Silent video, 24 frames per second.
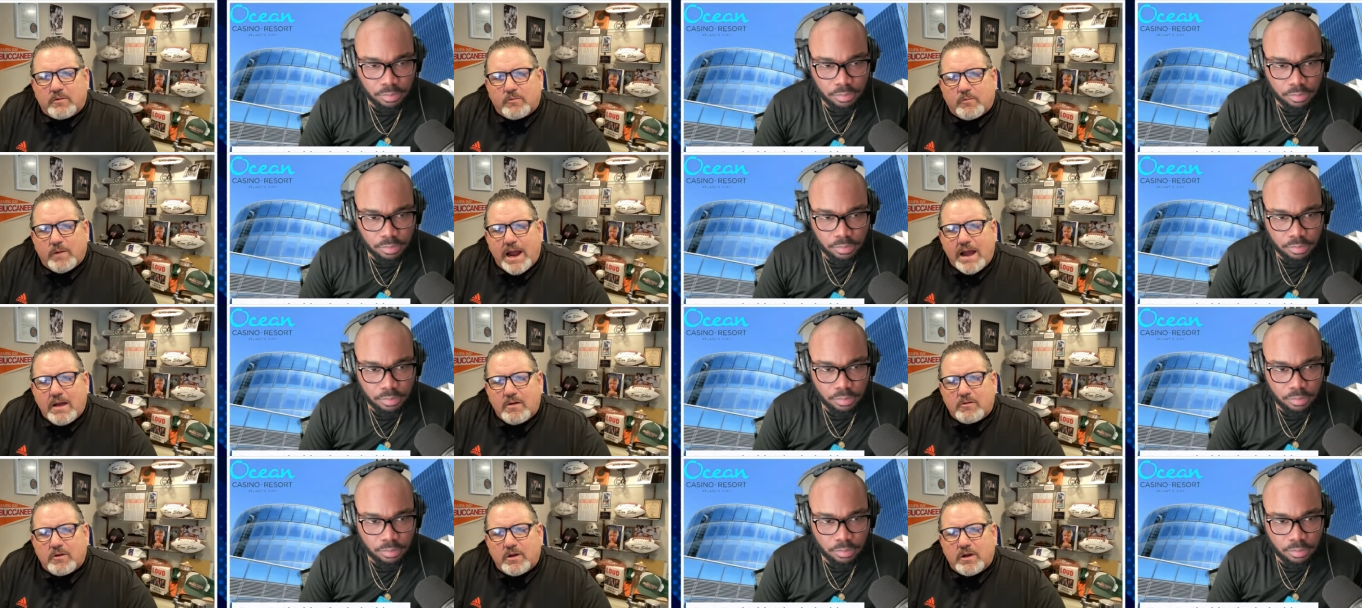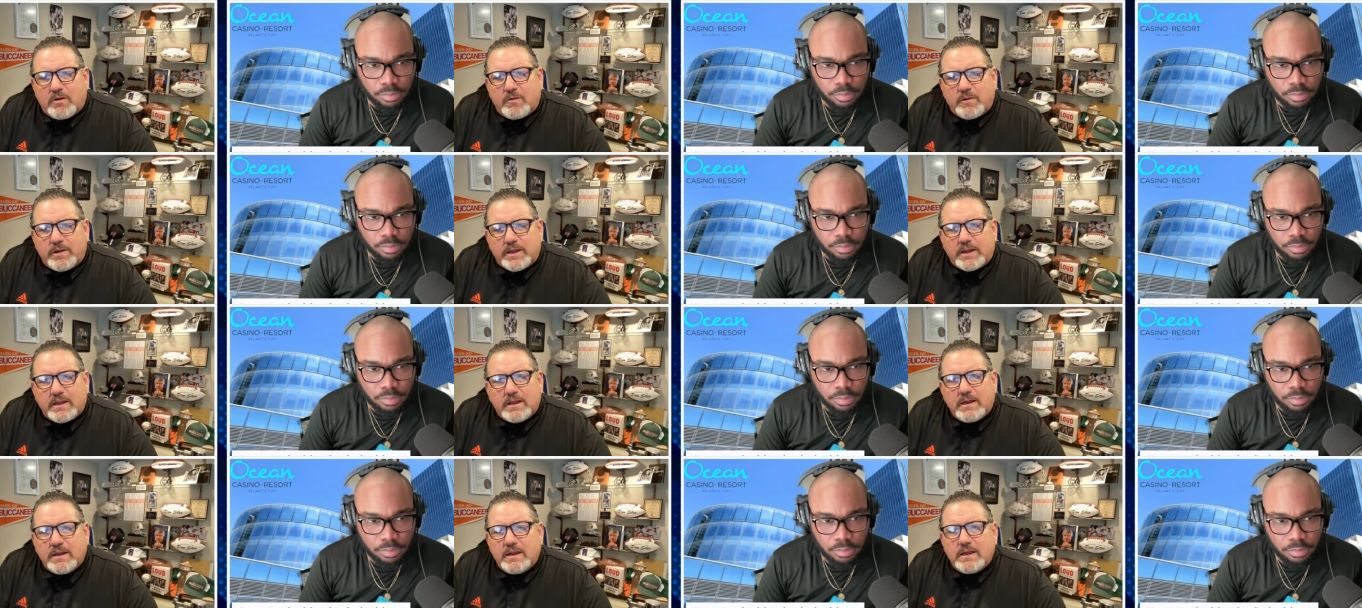Speaker 1: around
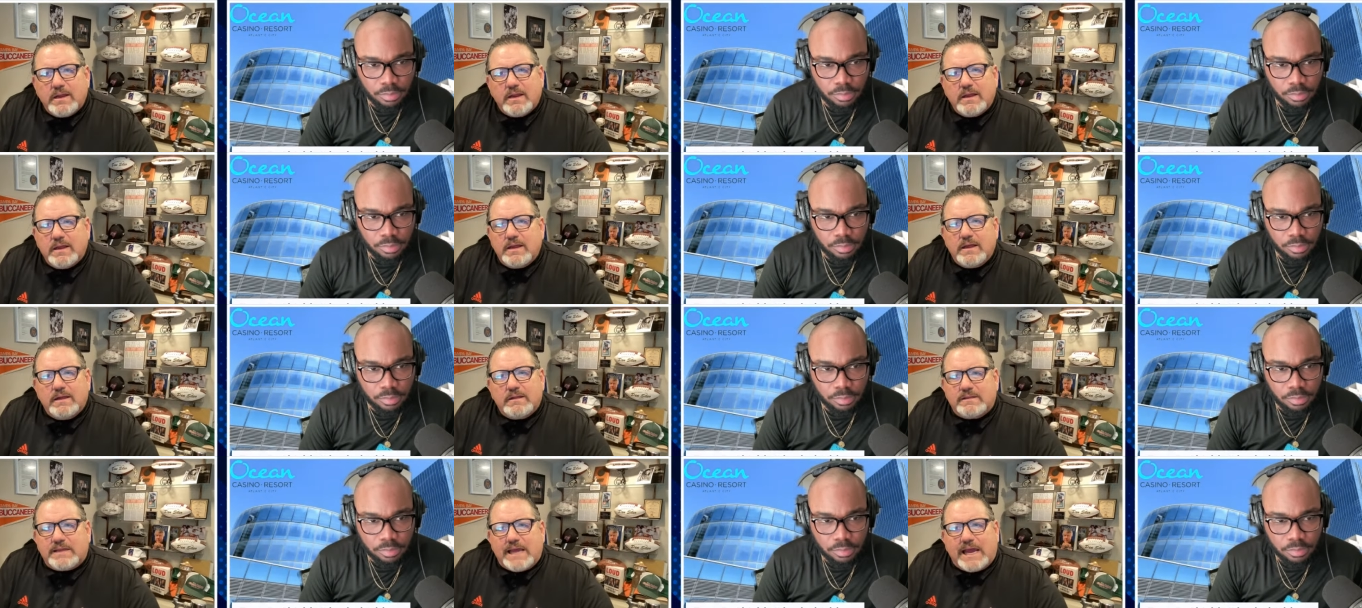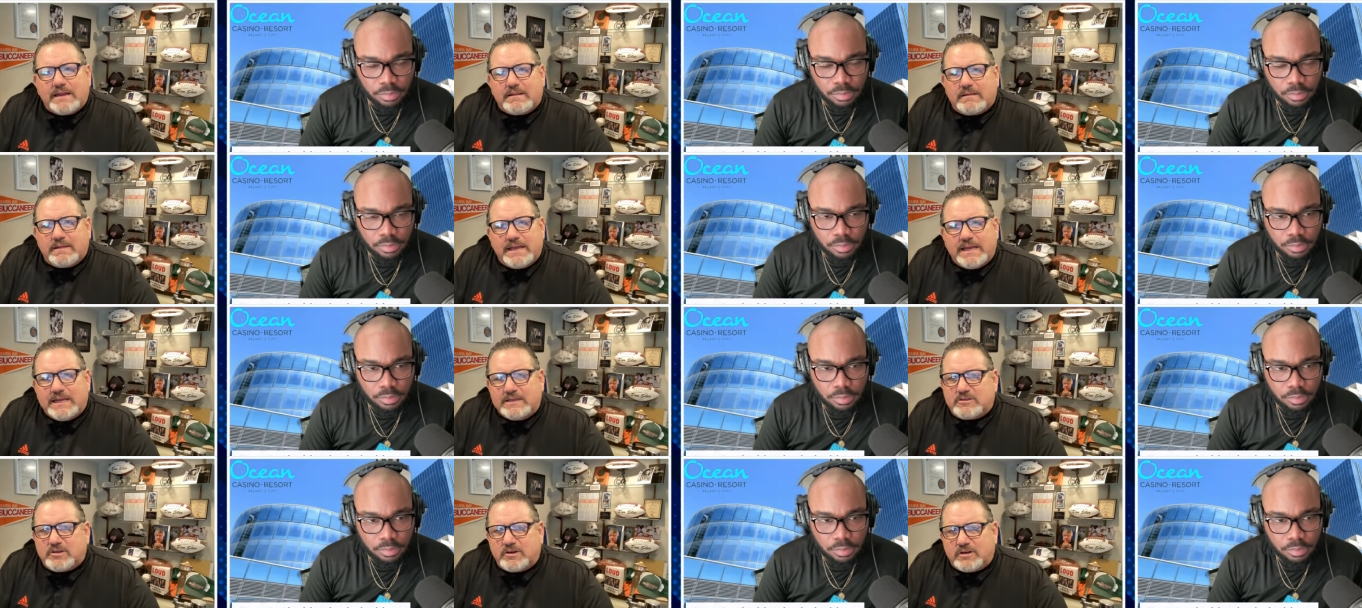going that
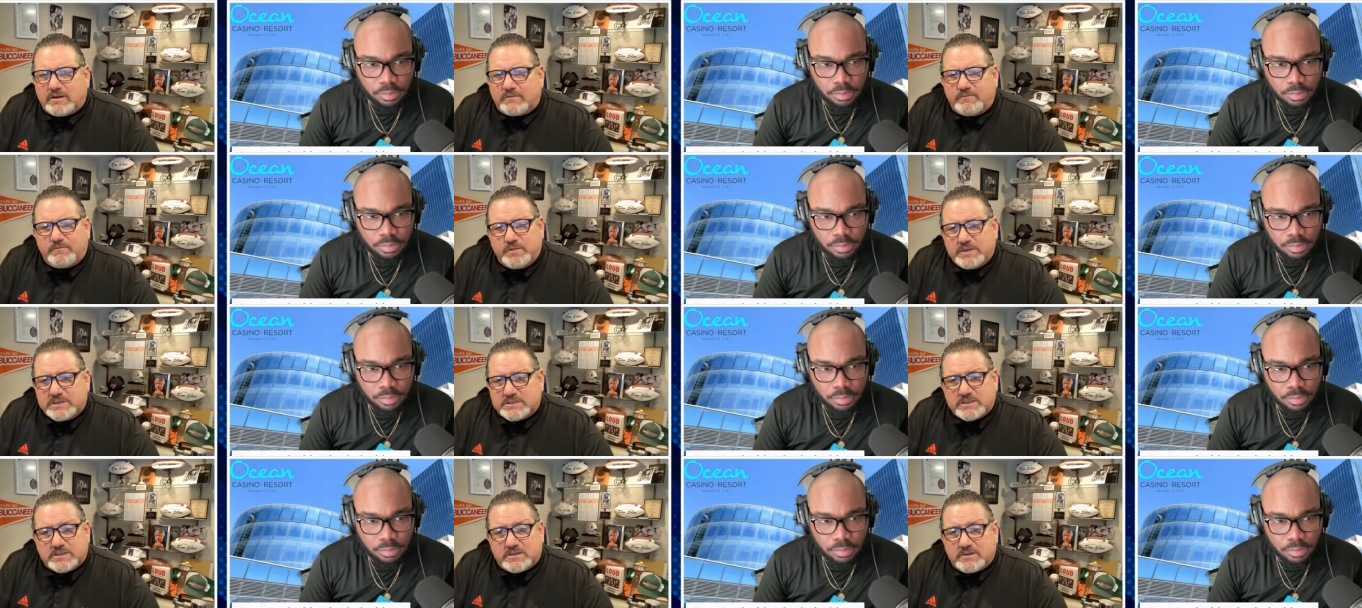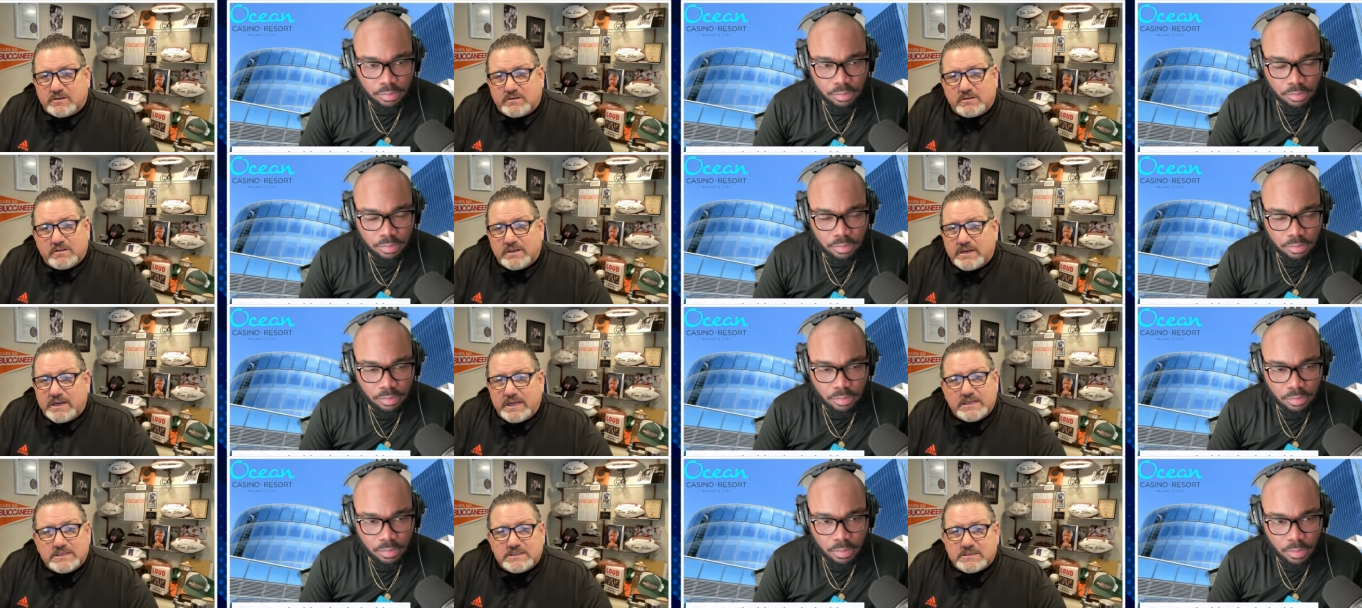he took a physical
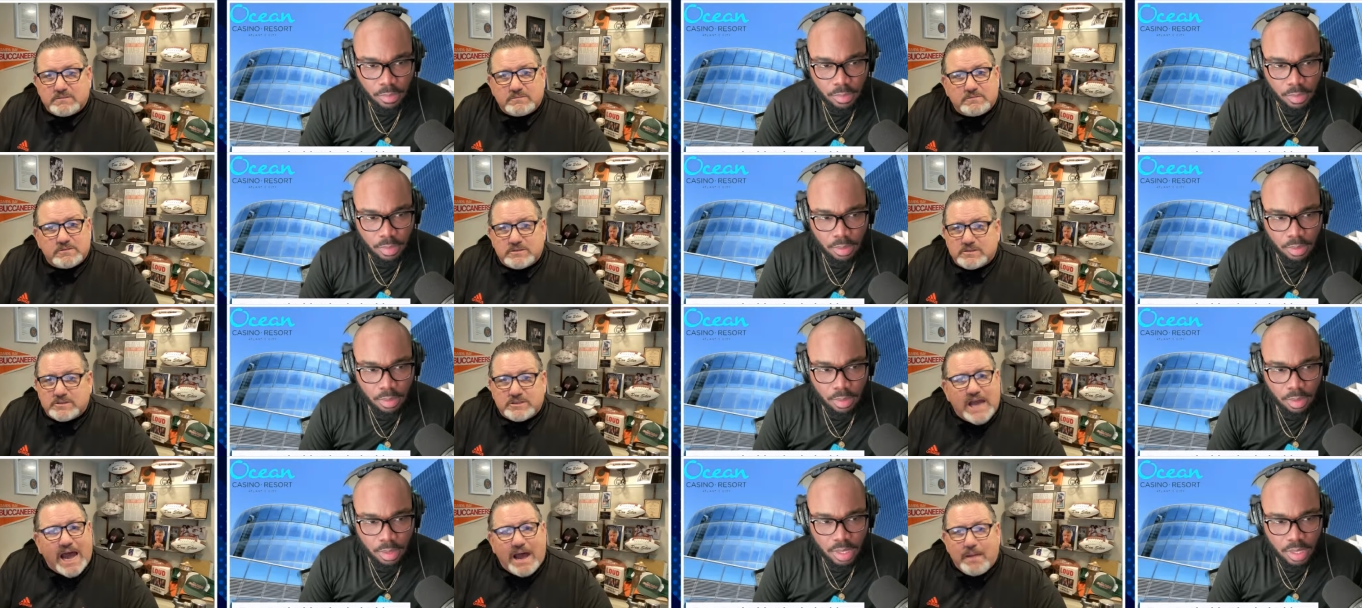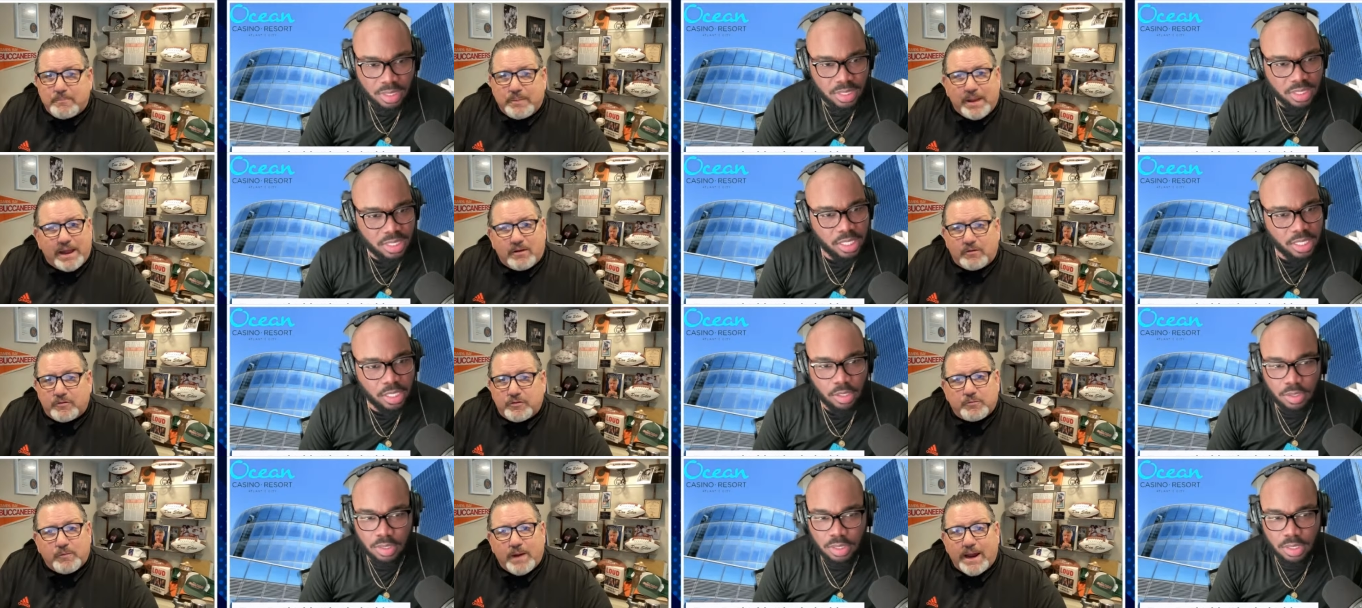and he's top
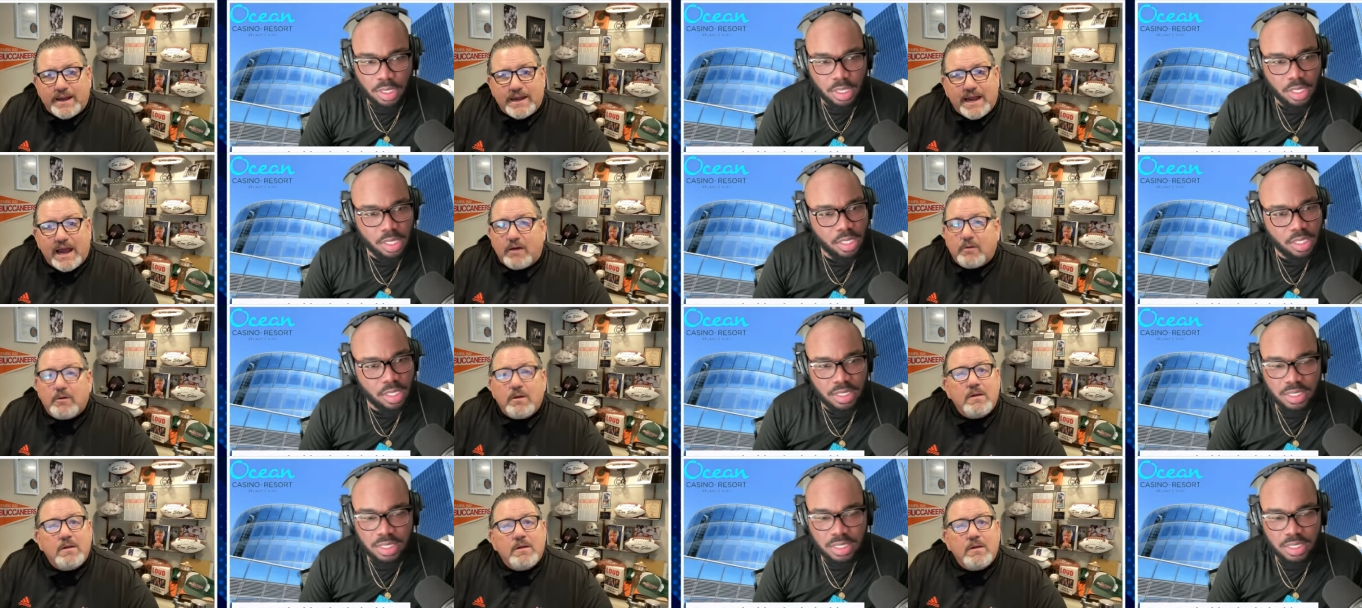health still, right now.